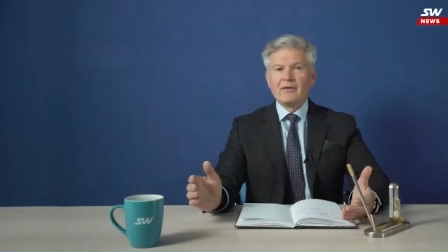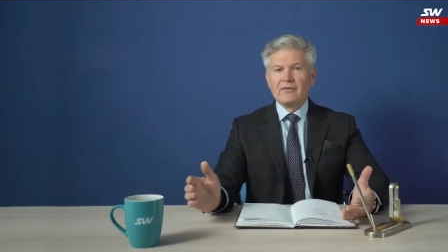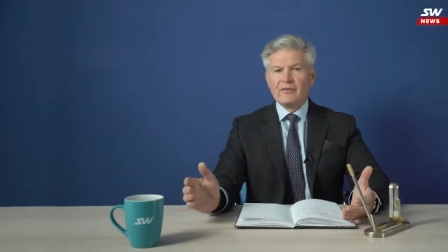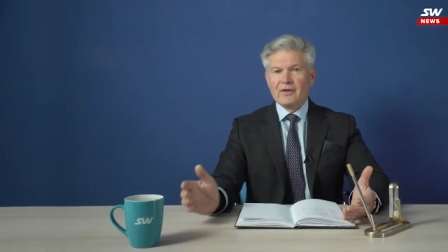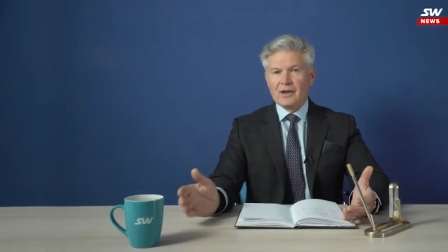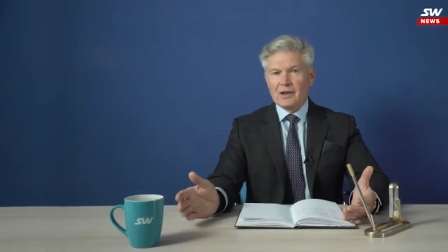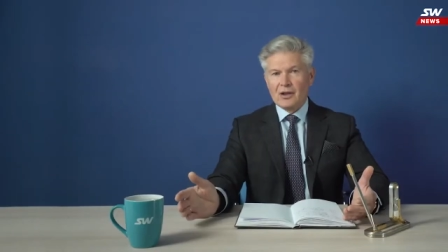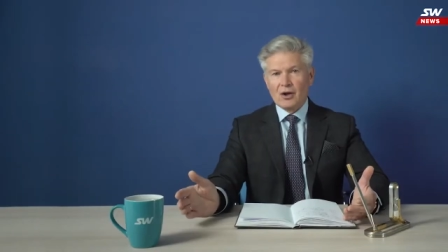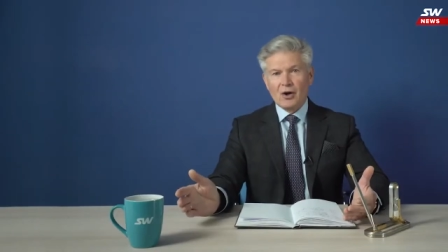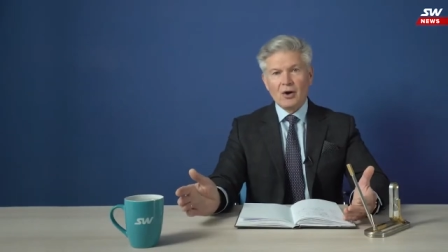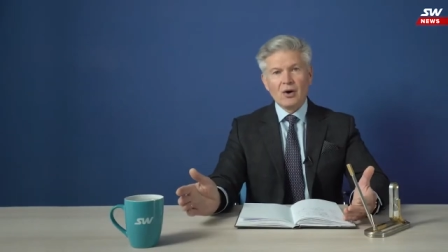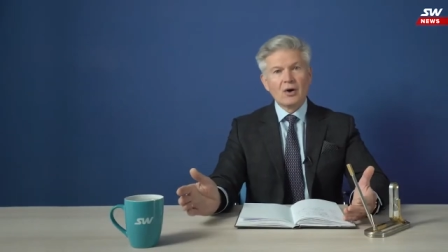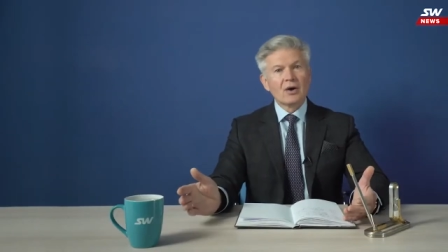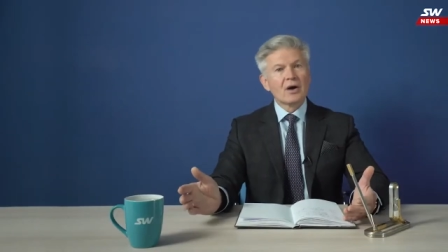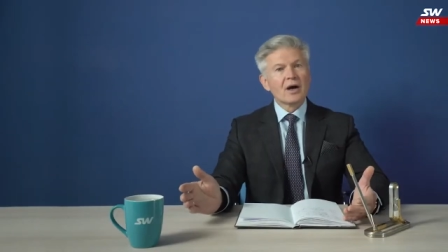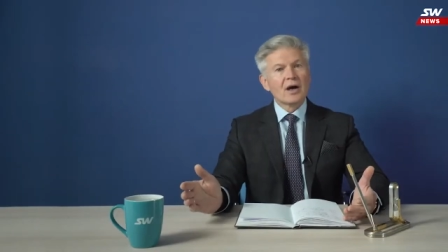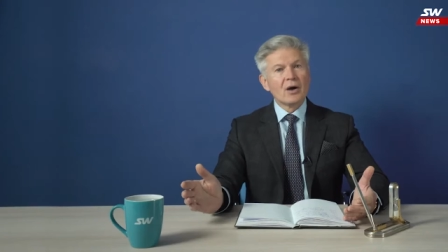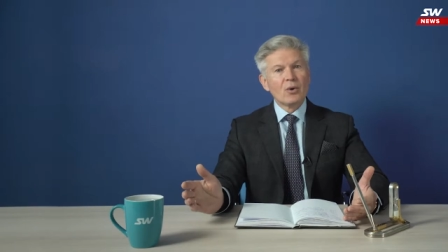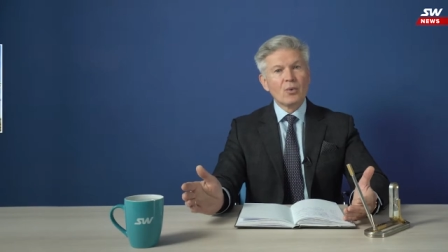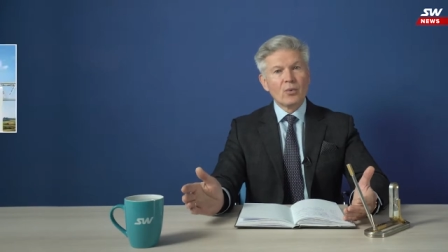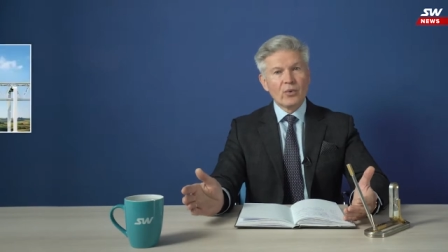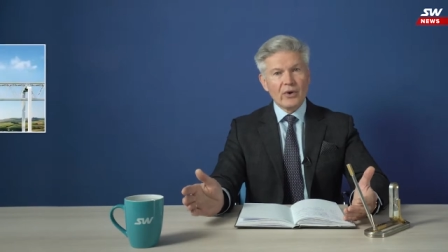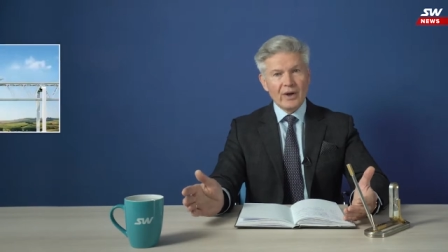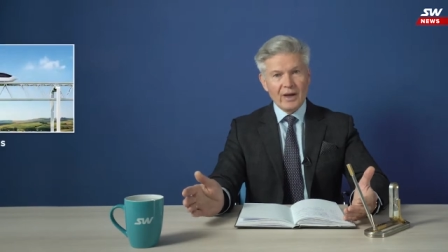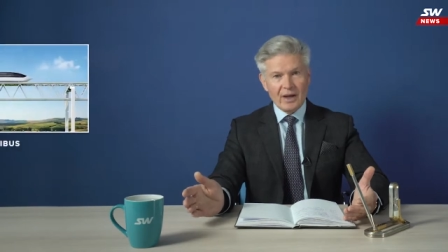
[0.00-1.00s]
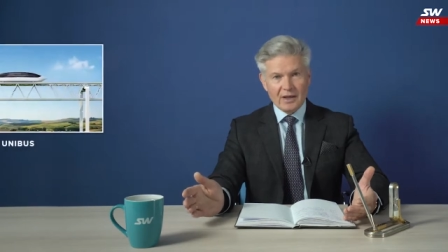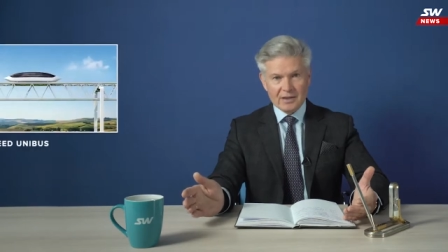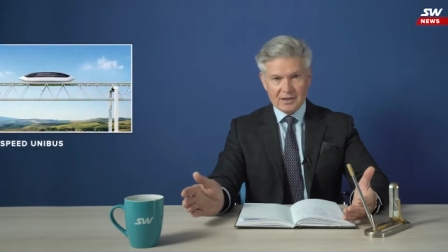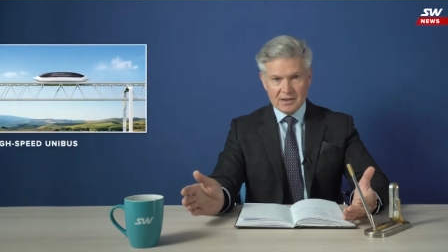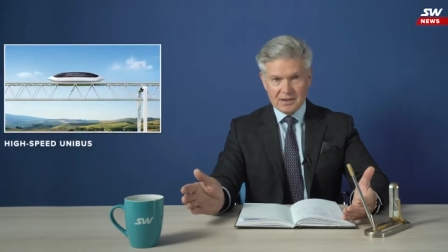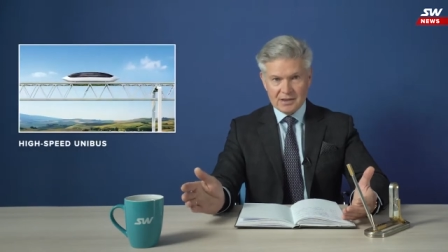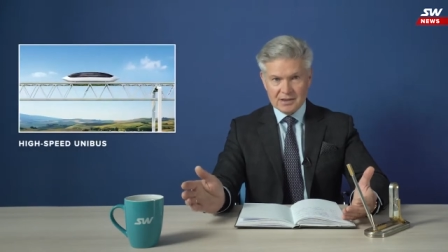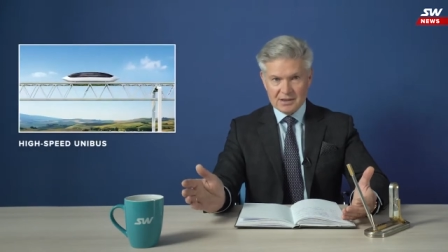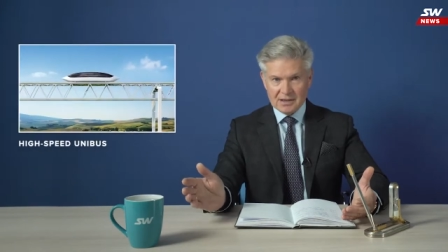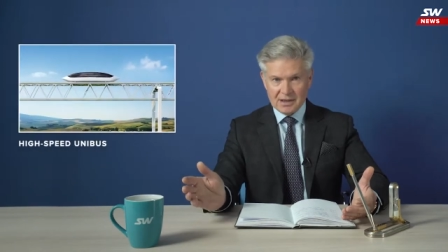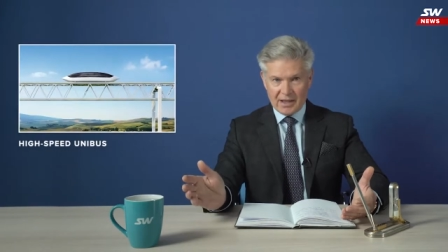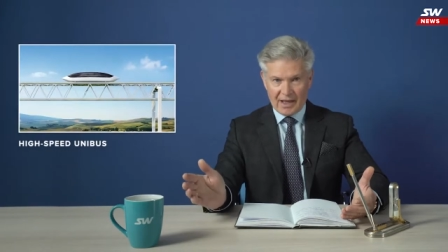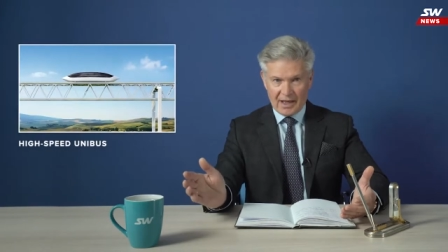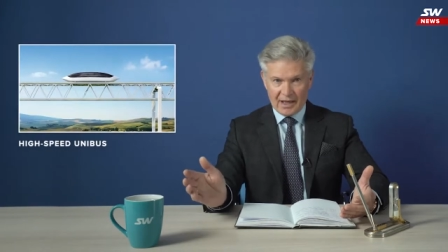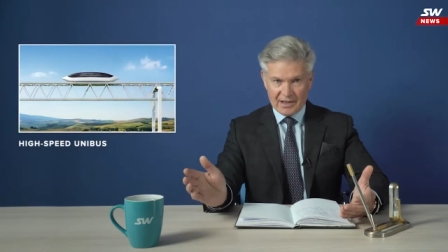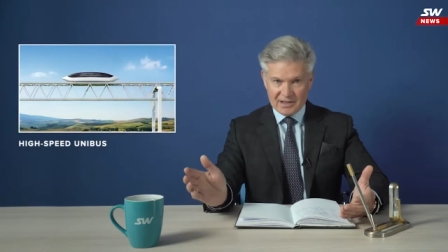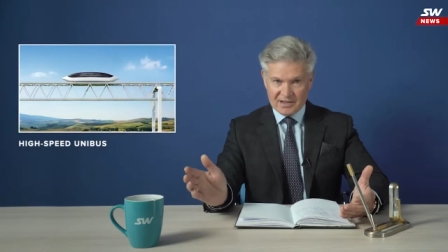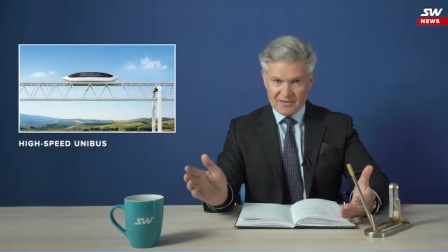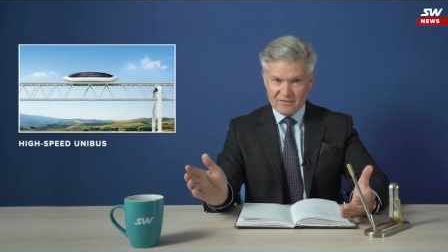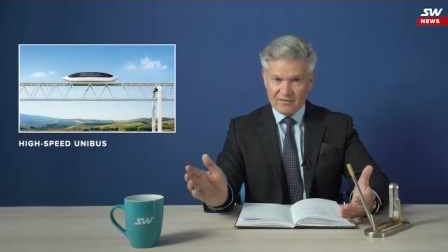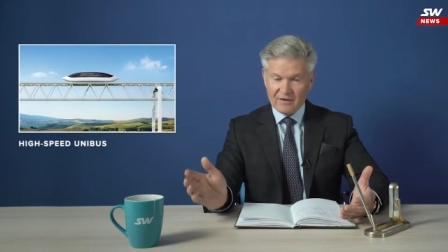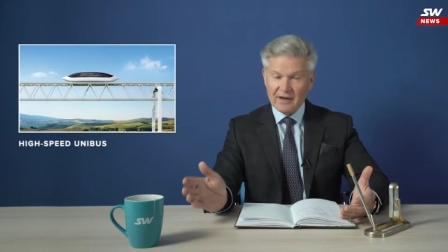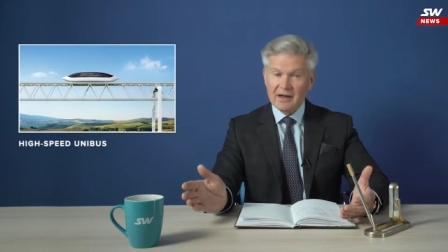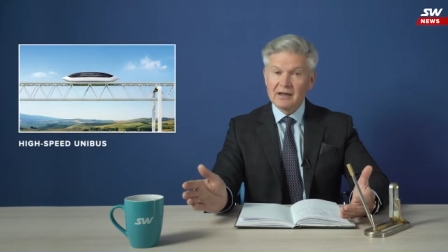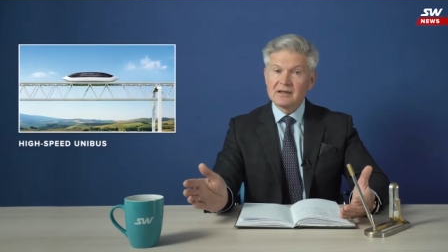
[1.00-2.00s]
The long-awaited
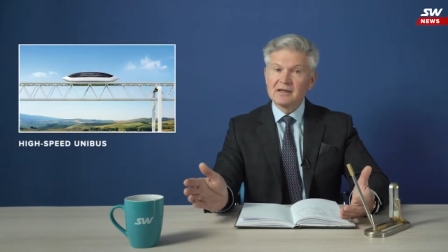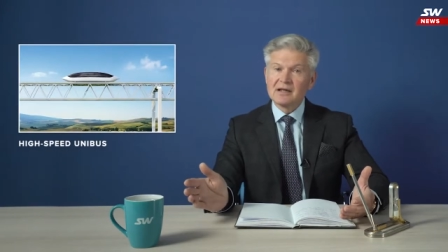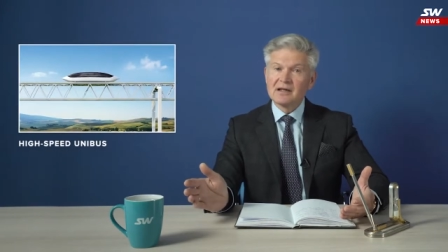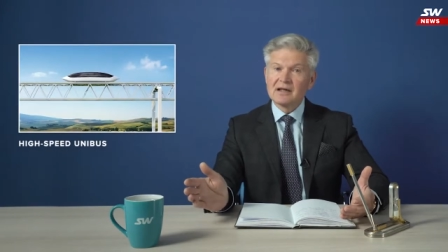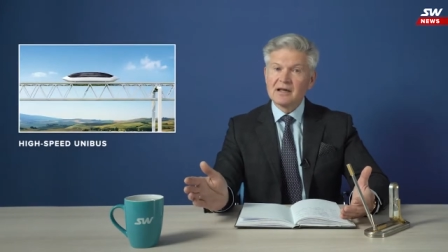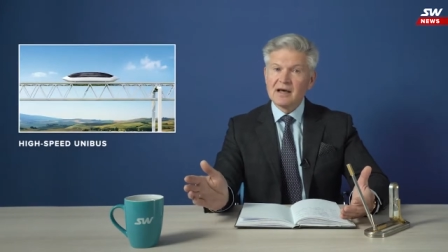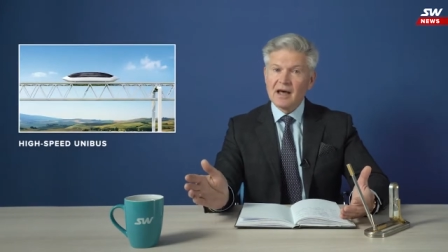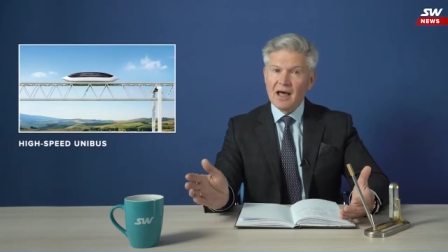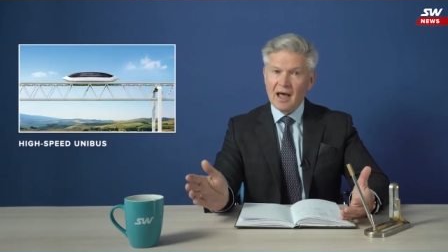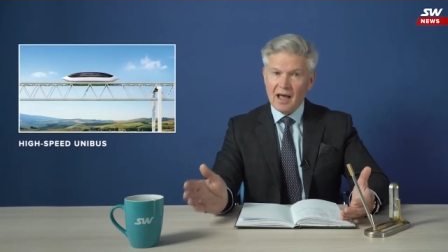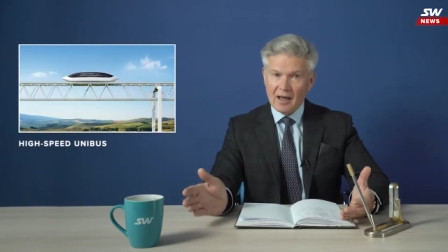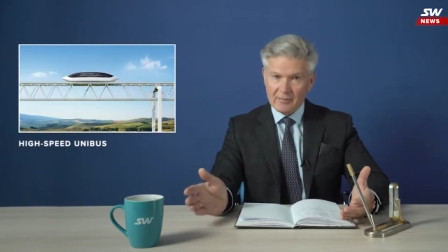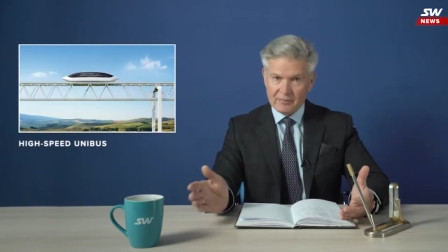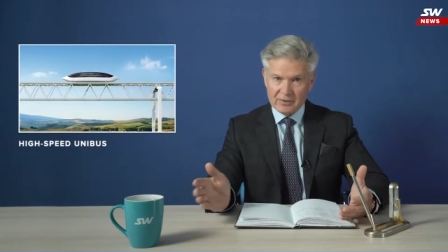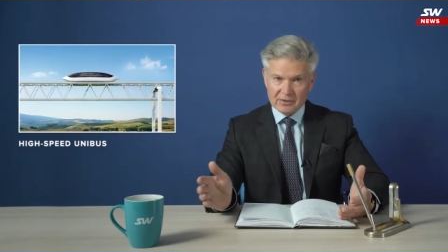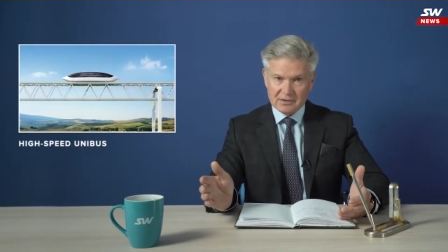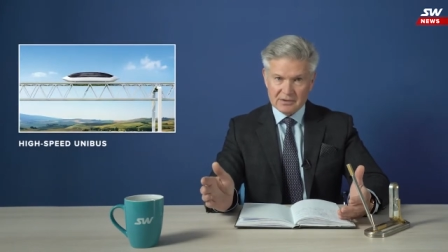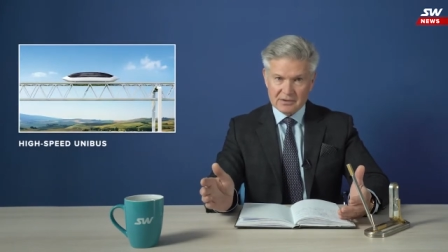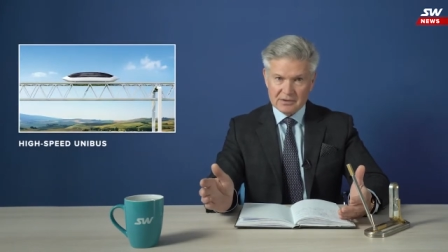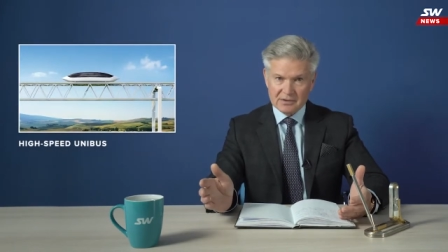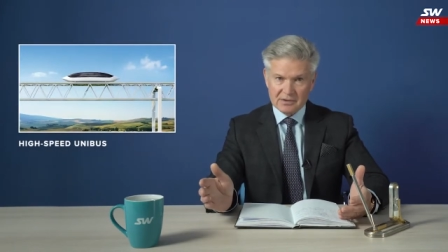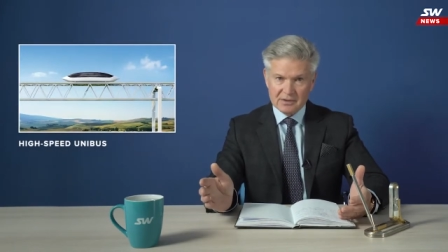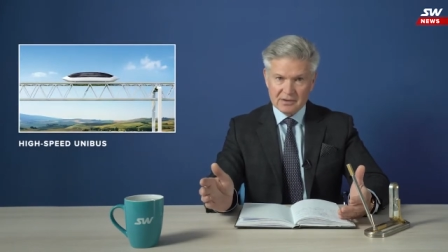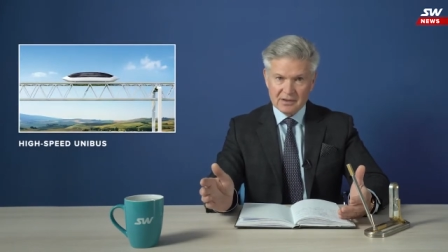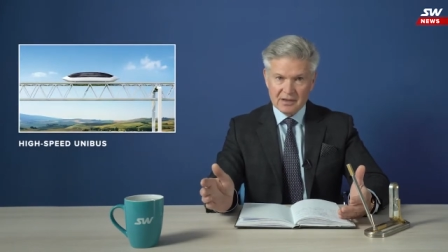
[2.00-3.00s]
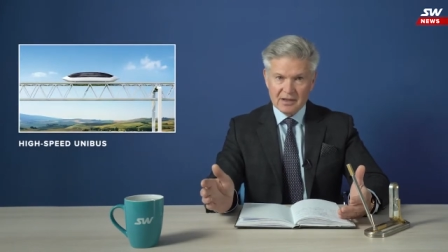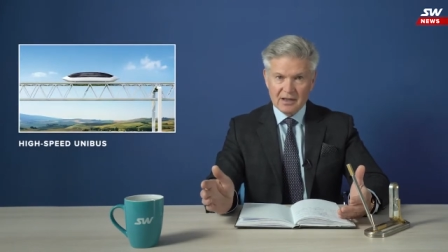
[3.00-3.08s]
has finally happened.